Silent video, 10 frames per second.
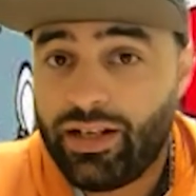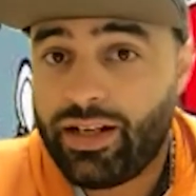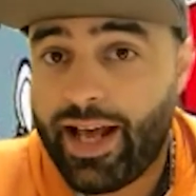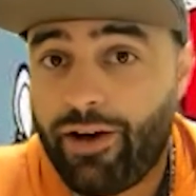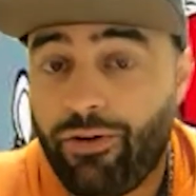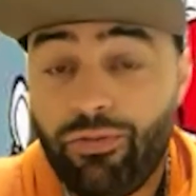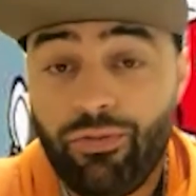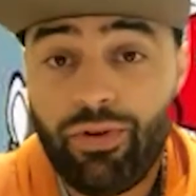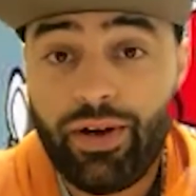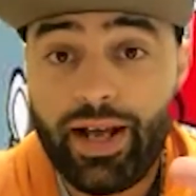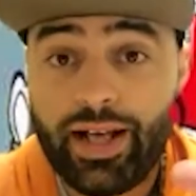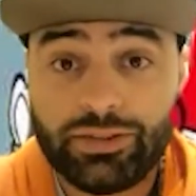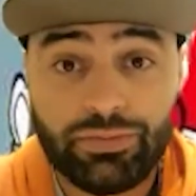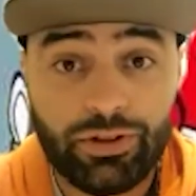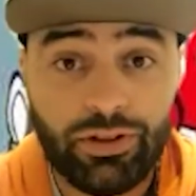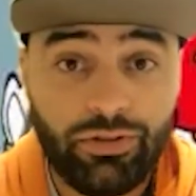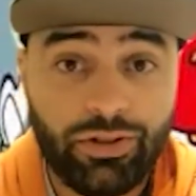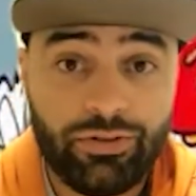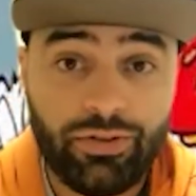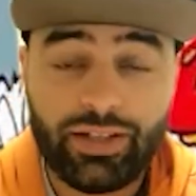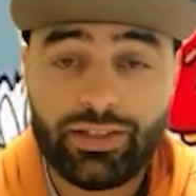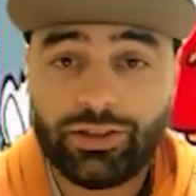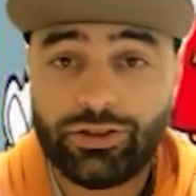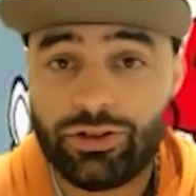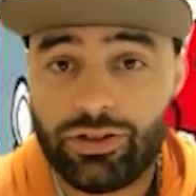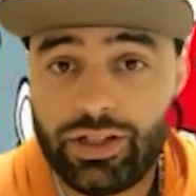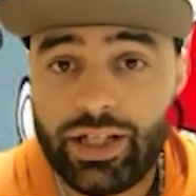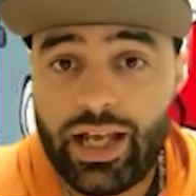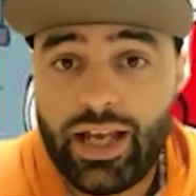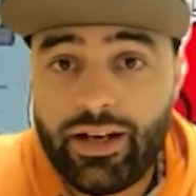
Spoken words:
Now, as we're going throughout this journey,